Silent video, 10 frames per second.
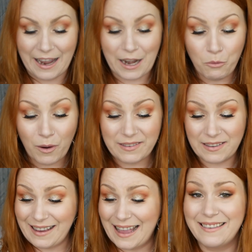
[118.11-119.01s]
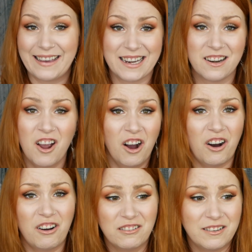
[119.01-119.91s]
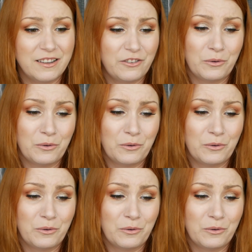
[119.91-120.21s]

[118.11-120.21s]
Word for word: and I was intending on